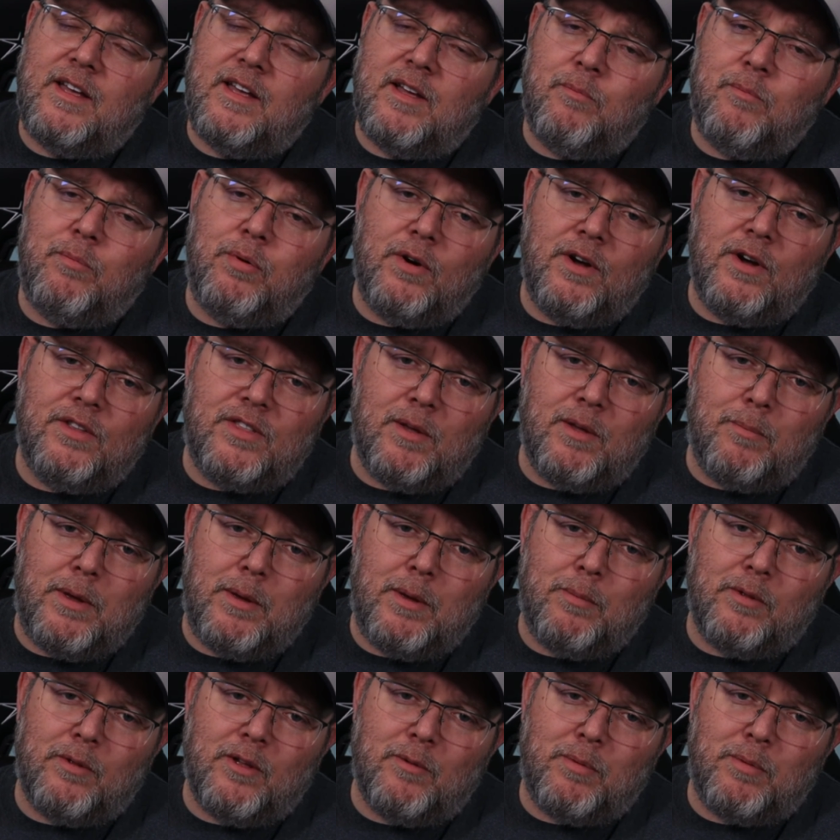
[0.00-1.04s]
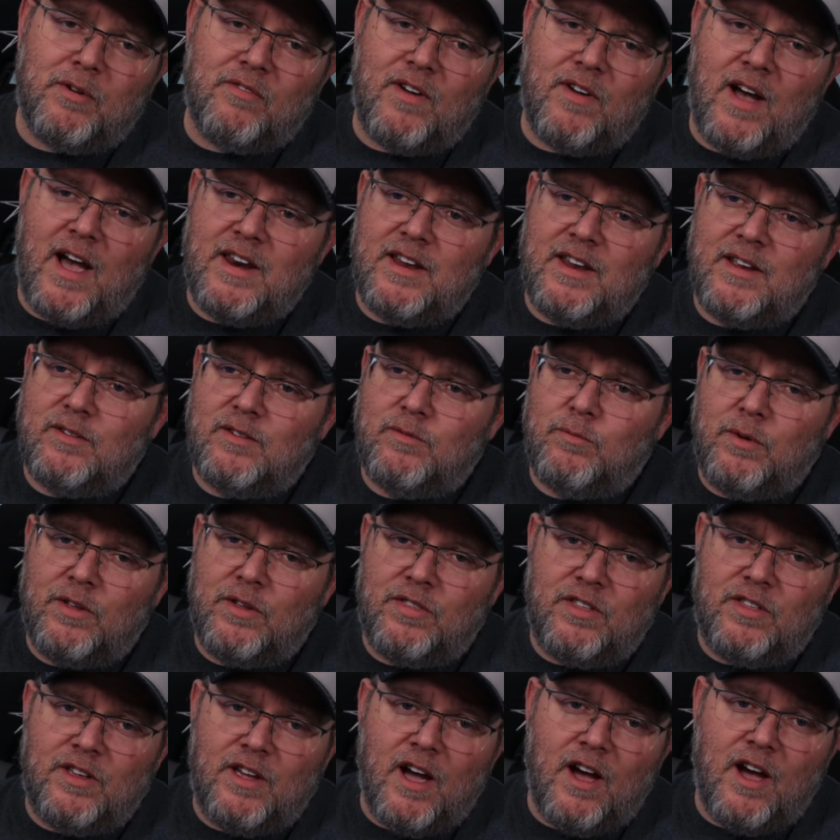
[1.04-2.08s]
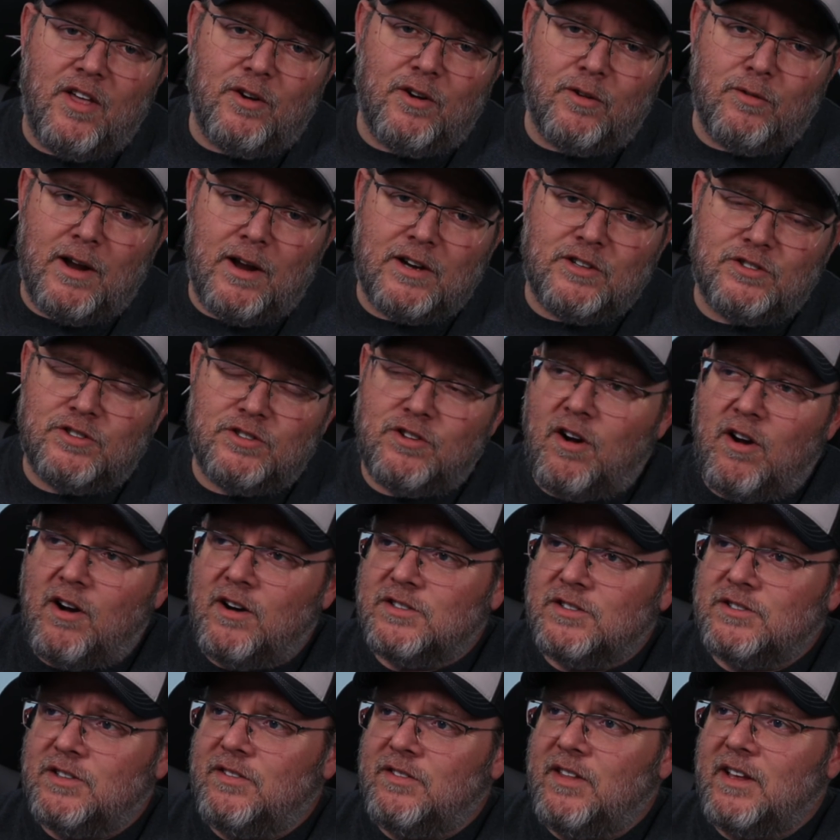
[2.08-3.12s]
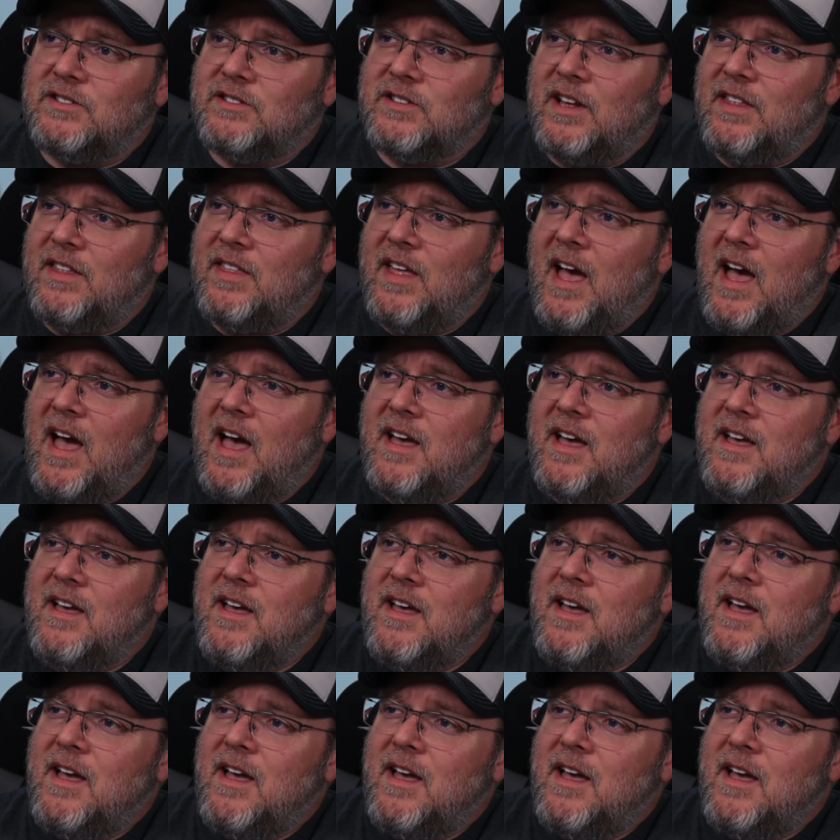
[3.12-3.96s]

input that people have provided with the other registrars and things like that.